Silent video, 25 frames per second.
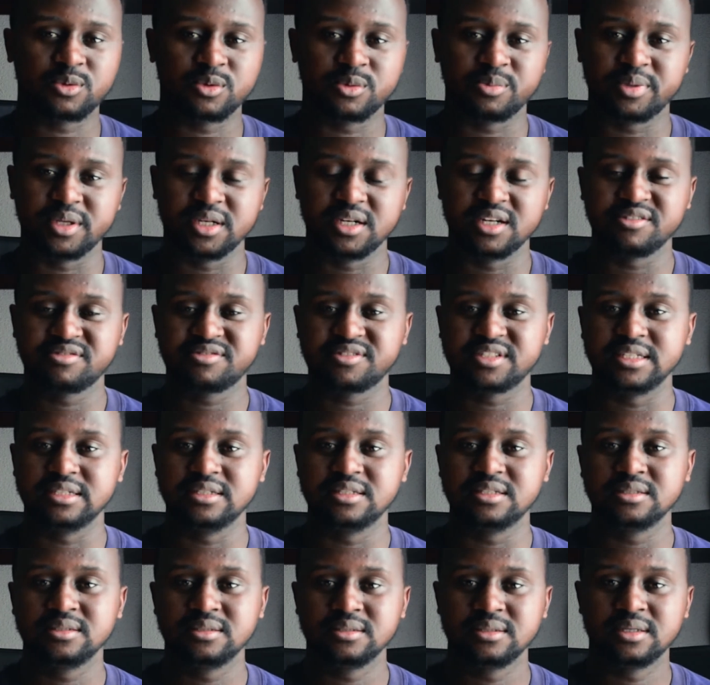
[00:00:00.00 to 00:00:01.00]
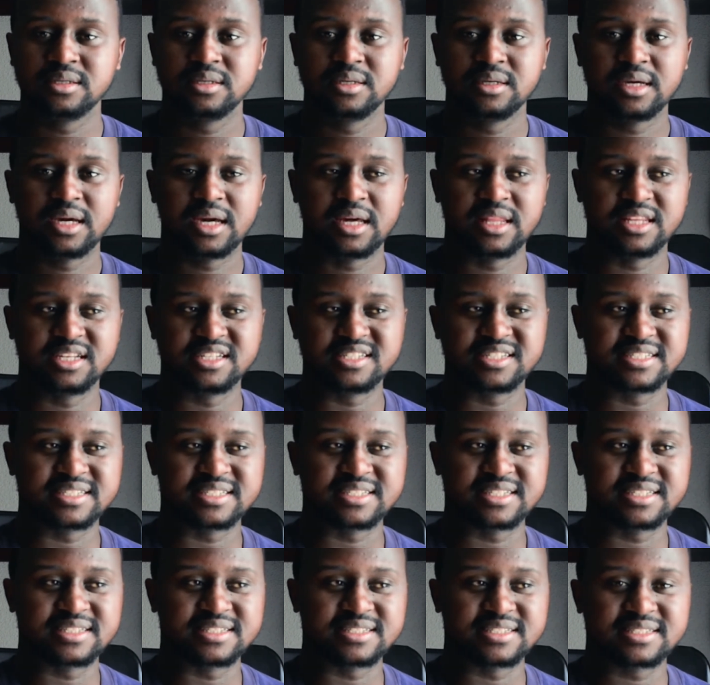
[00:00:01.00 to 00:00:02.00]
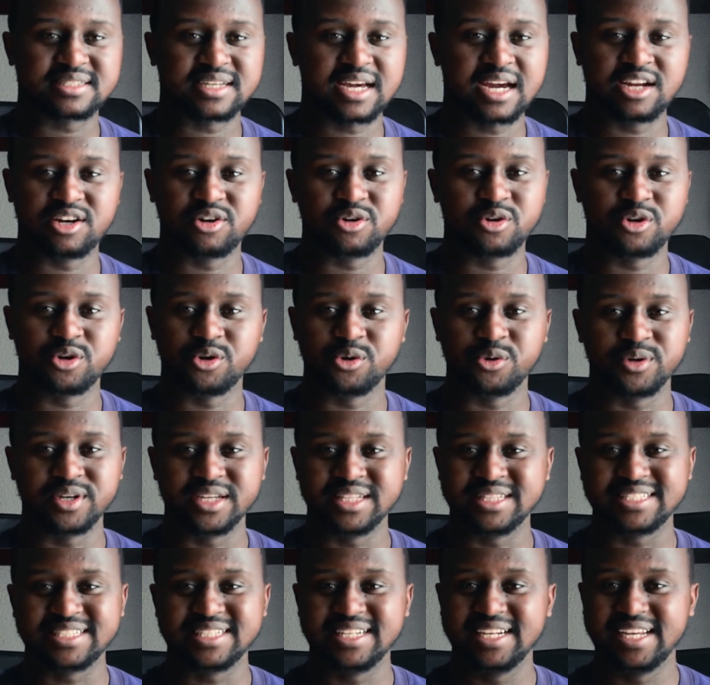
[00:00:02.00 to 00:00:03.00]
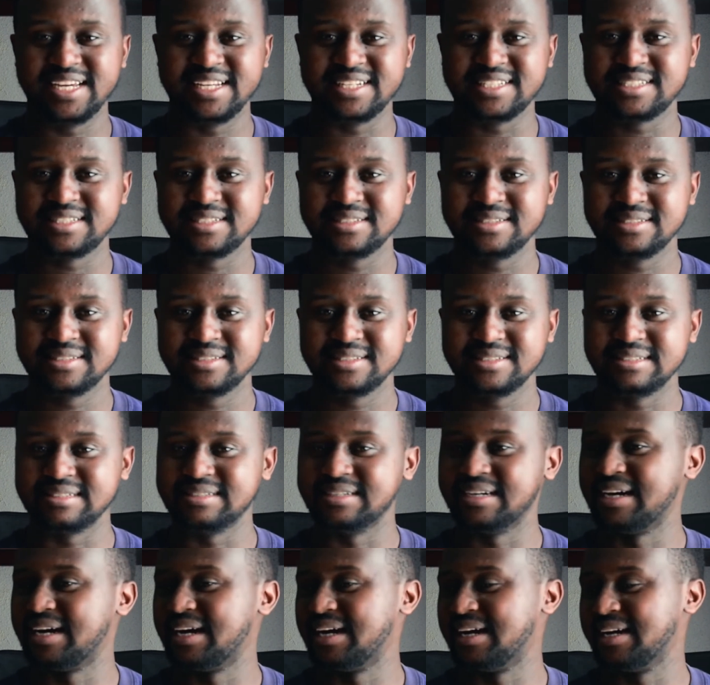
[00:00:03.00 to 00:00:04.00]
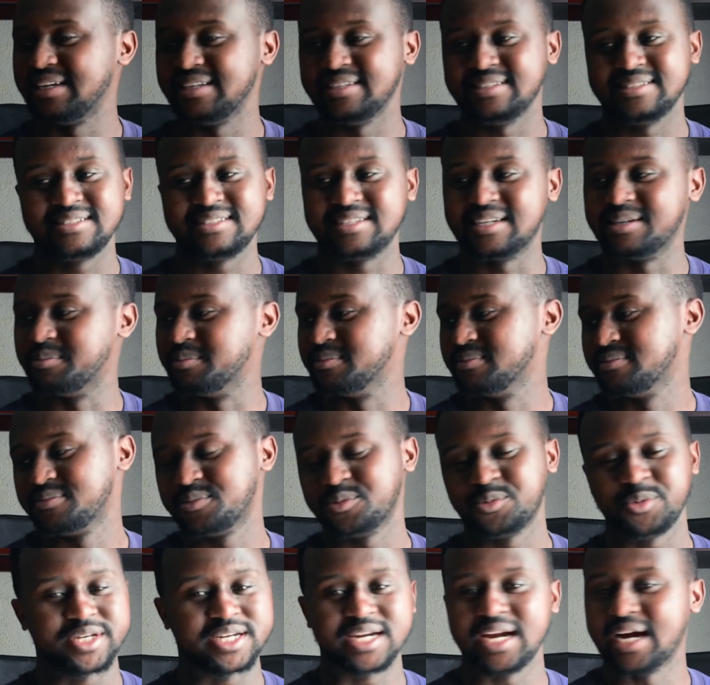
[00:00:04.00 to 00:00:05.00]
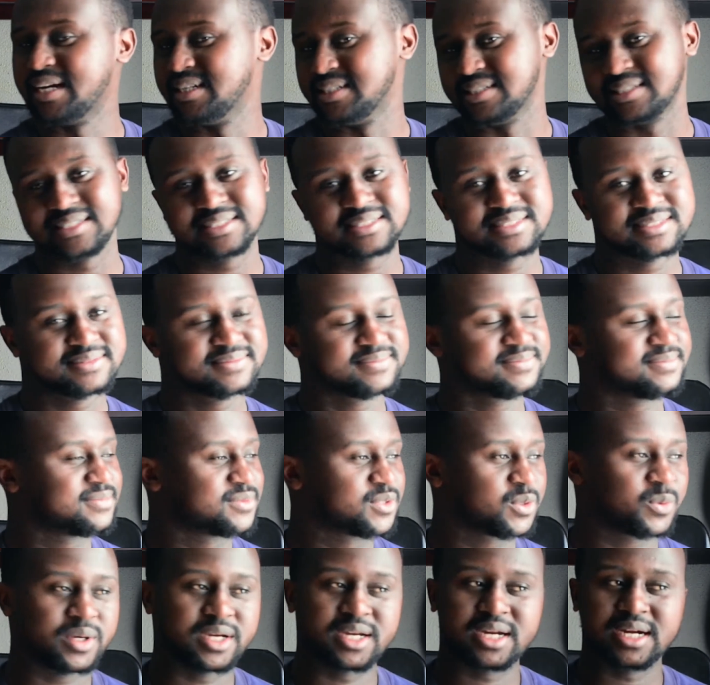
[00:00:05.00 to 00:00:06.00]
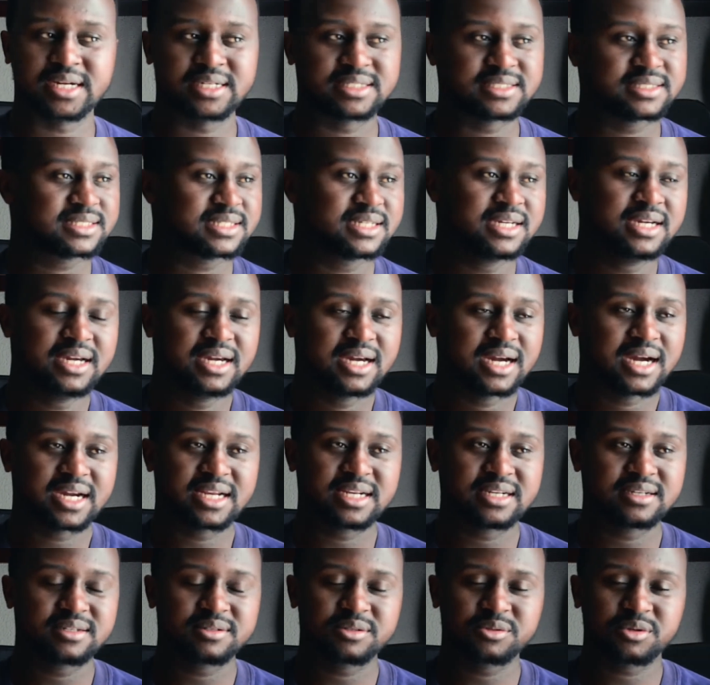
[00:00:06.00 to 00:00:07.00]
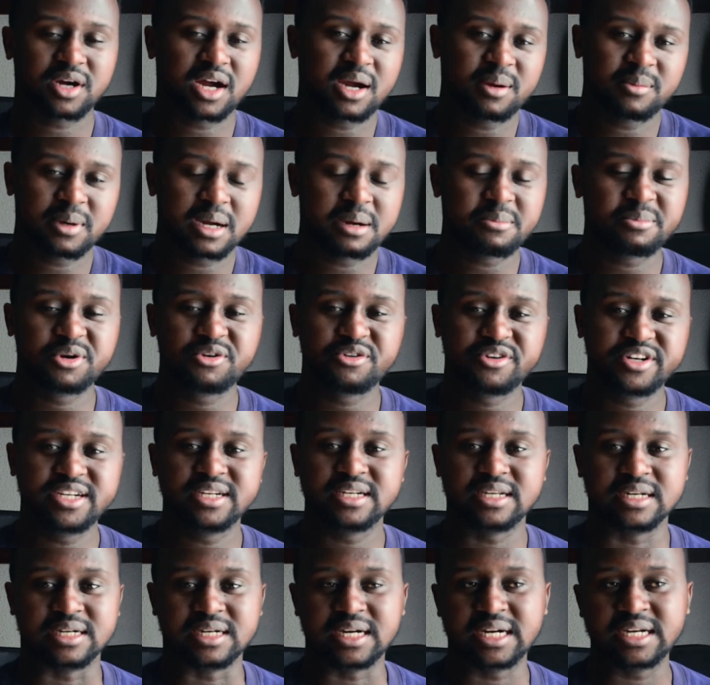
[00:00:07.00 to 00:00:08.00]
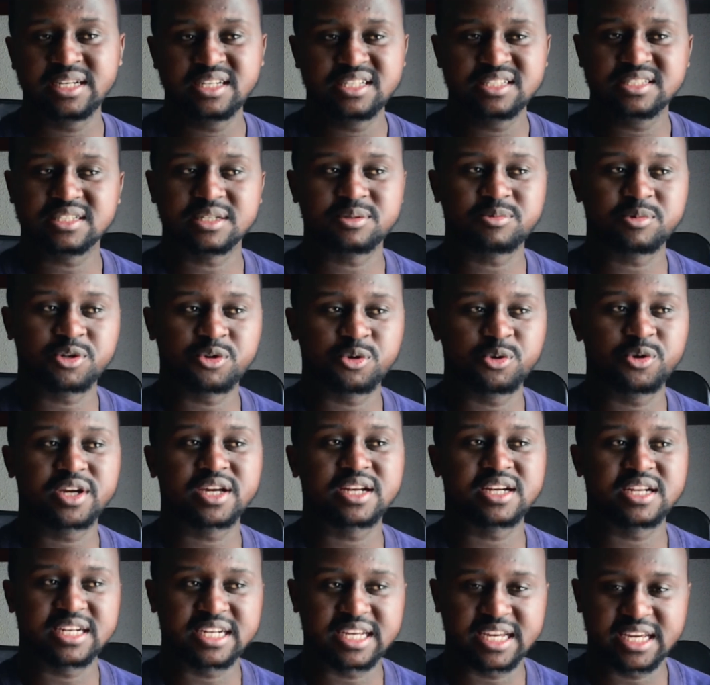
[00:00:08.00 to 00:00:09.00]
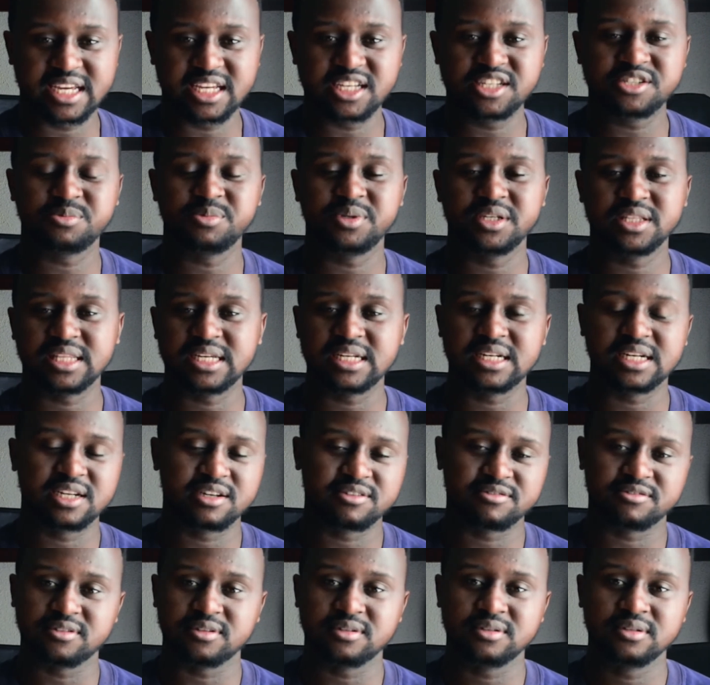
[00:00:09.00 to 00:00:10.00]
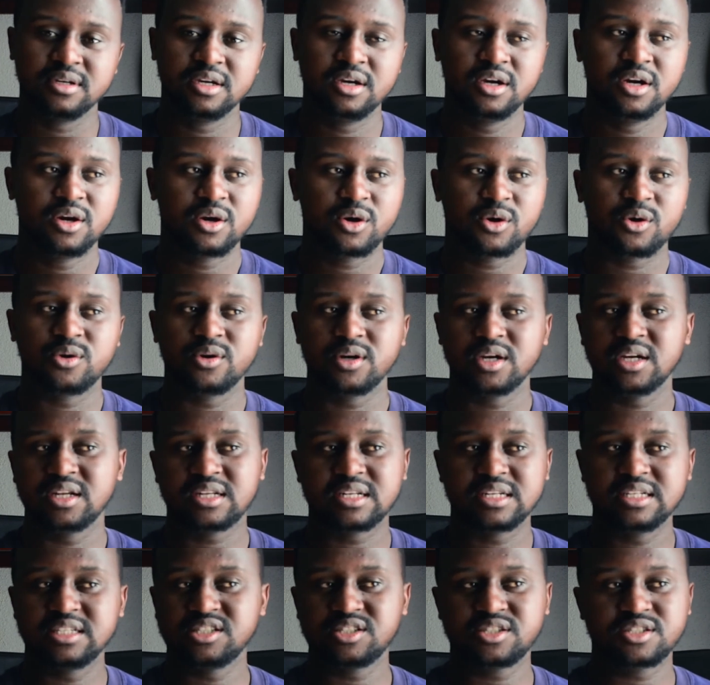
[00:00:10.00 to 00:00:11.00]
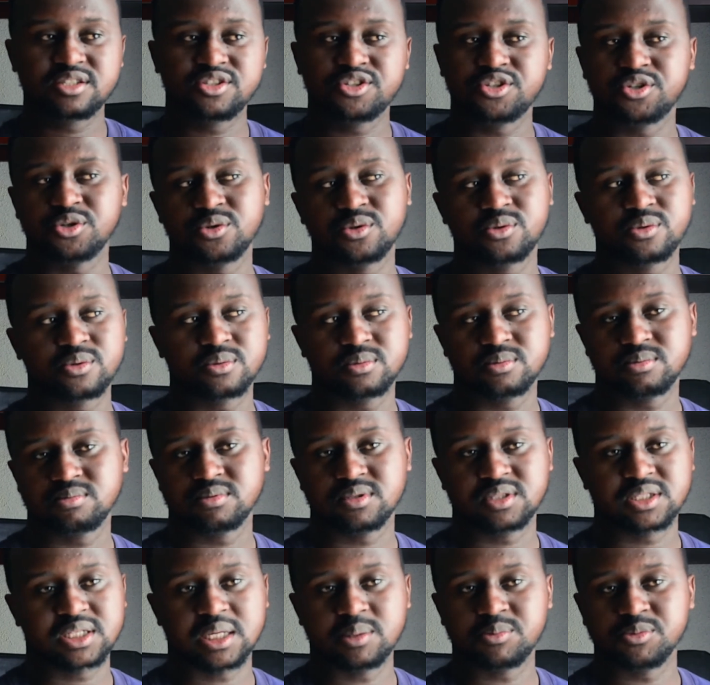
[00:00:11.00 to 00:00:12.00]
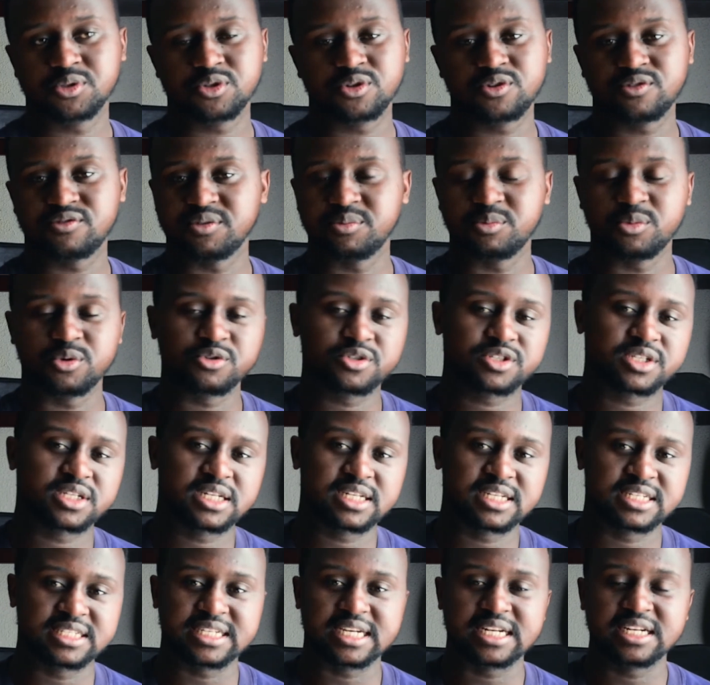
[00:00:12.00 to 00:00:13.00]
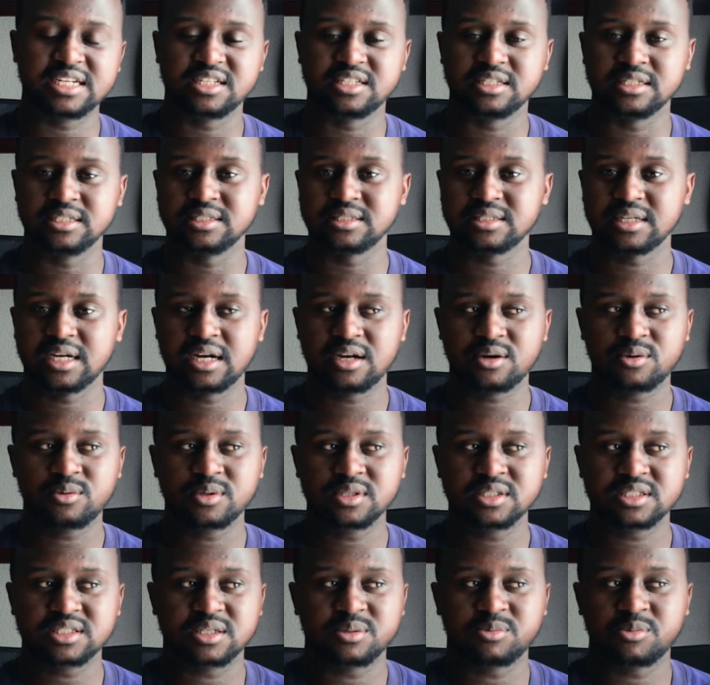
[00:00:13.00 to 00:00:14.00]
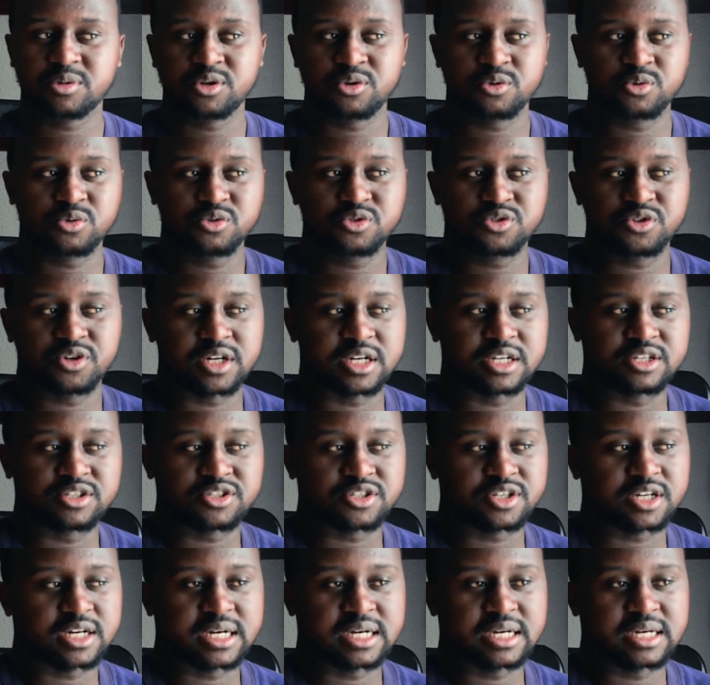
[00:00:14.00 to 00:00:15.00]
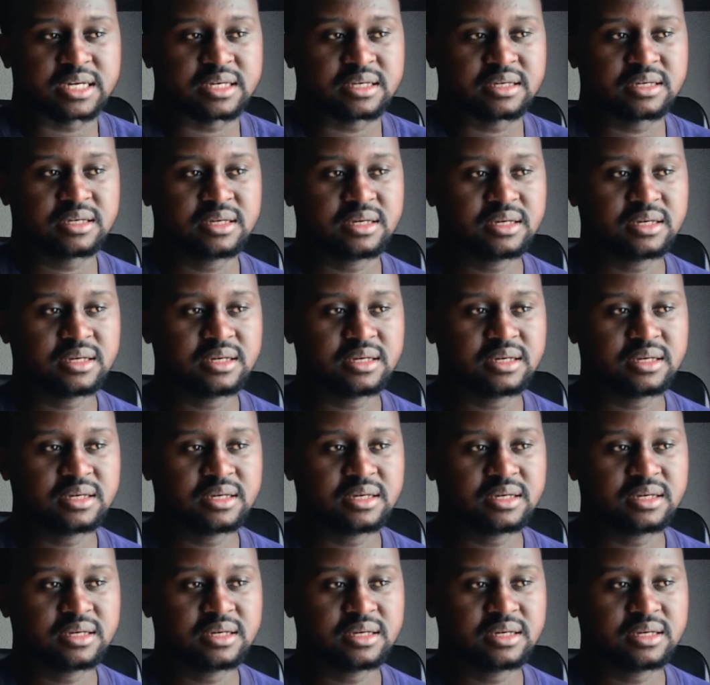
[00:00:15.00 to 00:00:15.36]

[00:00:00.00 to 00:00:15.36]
will be lifted? And then she says, "I don't know, it's late." Yeah, we can't. I'm a reader. I need someone who can engage me in that level, or at least show some sort of emotional intelligence. I don't want someone who's gonna try